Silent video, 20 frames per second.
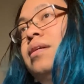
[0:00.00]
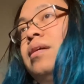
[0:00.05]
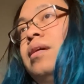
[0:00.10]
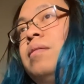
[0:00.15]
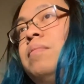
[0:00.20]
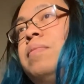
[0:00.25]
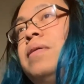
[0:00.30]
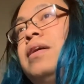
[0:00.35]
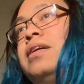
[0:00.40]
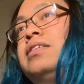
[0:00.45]

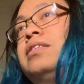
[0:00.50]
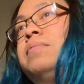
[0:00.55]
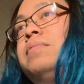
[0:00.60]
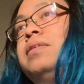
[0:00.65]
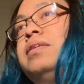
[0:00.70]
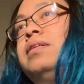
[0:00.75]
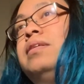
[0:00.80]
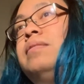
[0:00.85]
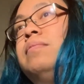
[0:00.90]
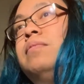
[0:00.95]
and
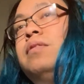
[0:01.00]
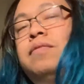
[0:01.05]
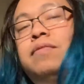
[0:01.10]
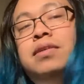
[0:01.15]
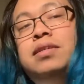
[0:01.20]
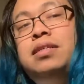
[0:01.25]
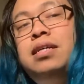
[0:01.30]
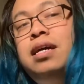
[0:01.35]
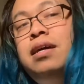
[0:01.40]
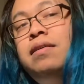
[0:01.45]
possibly
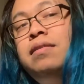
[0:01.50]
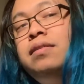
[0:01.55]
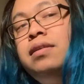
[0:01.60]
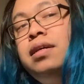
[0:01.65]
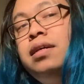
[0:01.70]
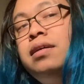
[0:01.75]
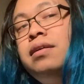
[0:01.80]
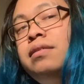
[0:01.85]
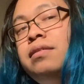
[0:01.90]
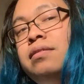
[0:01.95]
moving down
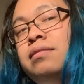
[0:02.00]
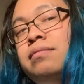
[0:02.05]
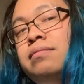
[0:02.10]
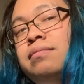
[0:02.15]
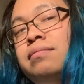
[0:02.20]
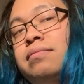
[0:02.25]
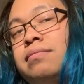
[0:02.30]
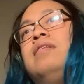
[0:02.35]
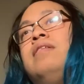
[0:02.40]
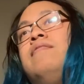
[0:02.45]
there
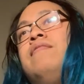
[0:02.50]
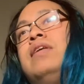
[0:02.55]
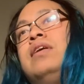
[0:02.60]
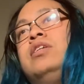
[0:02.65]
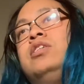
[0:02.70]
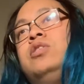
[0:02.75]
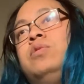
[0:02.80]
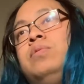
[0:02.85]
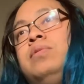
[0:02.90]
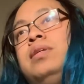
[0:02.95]

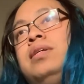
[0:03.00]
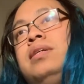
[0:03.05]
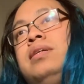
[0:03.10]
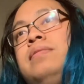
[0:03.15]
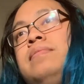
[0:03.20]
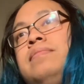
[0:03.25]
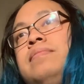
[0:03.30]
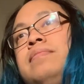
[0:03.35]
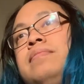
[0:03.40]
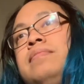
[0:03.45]
eventually.
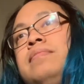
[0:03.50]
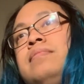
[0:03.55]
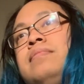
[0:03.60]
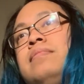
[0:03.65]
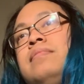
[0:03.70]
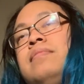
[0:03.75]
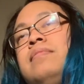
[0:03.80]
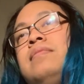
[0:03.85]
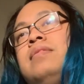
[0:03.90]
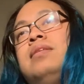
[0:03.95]

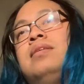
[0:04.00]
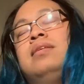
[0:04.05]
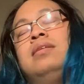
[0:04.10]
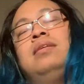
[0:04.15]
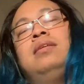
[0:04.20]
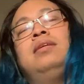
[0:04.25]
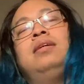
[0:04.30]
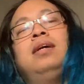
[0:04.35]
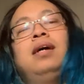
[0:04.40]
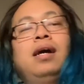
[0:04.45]

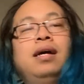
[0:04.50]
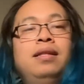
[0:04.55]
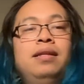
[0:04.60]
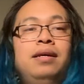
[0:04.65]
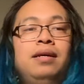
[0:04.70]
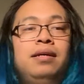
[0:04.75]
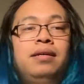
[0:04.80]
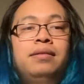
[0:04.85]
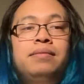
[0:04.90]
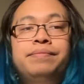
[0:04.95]
And
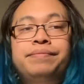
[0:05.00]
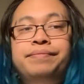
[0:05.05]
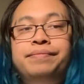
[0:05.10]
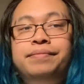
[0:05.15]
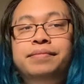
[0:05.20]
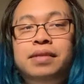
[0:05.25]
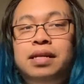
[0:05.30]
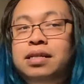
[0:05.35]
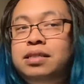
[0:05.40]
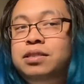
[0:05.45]
then
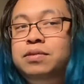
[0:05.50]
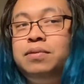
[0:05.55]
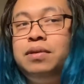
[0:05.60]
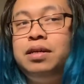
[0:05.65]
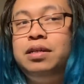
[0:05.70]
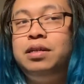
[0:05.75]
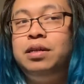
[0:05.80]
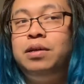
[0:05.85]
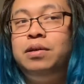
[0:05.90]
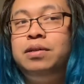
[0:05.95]
that's when
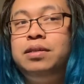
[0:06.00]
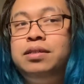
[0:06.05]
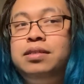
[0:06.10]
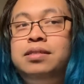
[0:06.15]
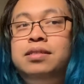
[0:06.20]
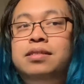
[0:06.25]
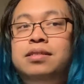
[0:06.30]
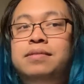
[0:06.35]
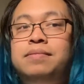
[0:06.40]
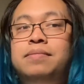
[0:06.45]
I
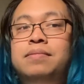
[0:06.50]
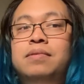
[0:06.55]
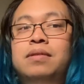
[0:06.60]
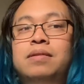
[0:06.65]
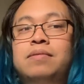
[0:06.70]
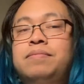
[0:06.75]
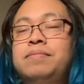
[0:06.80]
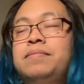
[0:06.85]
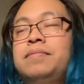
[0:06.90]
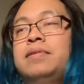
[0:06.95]
noticed.
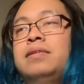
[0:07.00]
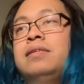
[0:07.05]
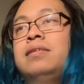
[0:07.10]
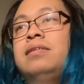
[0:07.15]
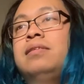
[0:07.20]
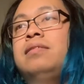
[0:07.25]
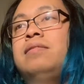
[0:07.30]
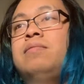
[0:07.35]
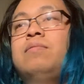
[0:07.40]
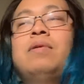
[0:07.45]

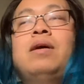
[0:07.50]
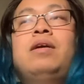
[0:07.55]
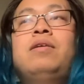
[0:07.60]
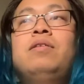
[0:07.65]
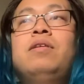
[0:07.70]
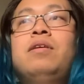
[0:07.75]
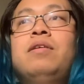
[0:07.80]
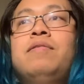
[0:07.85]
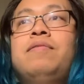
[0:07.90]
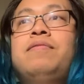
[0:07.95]
Well, I
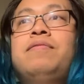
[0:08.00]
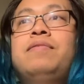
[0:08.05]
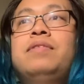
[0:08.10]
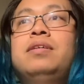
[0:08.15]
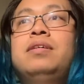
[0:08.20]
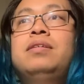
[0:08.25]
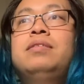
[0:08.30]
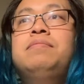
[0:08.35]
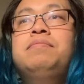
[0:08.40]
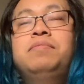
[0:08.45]
don't know if
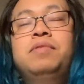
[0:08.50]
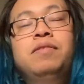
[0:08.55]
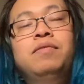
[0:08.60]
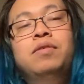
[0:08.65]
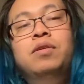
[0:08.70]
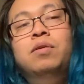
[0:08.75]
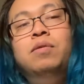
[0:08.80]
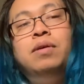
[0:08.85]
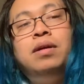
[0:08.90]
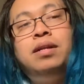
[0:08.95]
you
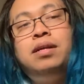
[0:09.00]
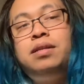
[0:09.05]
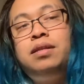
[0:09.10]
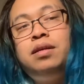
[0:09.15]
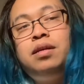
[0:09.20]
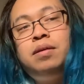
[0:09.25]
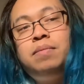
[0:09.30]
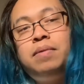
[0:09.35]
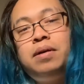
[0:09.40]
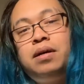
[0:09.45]
know
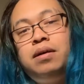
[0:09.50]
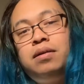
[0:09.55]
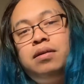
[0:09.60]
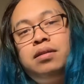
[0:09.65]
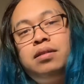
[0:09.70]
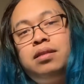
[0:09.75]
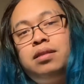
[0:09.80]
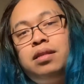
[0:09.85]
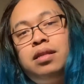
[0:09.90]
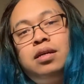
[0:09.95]
anything about
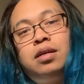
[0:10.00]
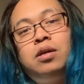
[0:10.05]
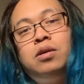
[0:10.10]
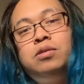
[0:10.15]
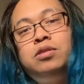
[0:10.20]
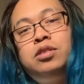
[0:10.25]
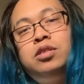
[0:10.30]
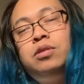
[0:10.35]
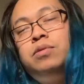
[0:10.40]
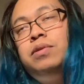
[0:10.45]
the
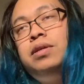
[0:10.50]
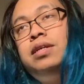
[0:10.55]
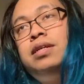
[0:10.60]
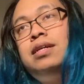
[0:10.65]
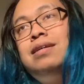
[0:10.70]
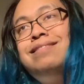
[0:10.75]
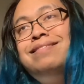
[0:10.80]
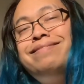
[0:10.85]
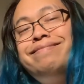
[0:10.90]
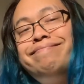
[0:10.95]
Costa
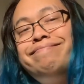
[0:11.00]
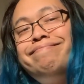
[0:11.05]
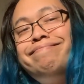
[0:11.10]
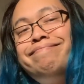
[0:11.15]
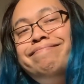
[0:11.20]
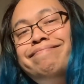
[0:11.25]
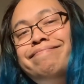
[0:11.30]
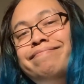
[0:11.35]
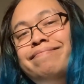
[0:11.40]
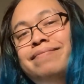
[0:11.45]
Rica,
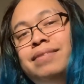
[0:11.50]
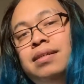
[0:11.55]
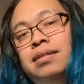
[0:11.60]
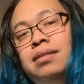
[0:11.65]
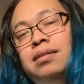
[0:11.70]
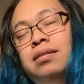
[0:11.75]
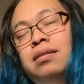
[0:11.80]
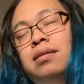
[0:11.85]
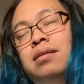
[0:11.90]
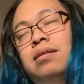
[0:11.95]

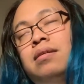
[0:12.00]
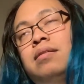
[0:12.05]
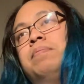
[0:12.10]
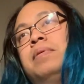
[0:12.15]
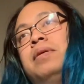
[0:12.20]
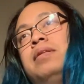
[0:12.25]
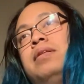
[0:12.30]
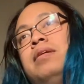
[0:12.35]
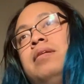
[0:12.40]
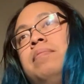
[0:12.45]

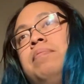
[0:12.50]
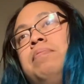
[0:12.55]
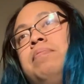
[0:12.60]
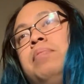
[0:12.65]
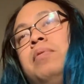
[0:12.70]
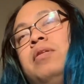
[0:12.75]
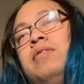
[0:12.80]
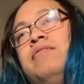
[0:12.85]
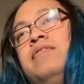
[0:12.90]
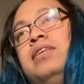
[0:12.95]
but the
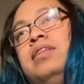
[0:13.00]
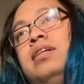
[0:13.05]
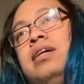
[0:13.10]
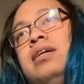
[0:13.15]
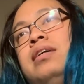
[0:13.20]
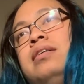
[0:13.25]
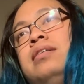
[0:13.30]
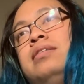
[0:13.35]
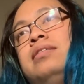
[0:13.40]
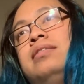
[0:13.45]
Por
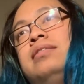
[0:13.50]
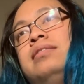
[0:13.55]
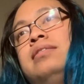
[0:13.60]
Vida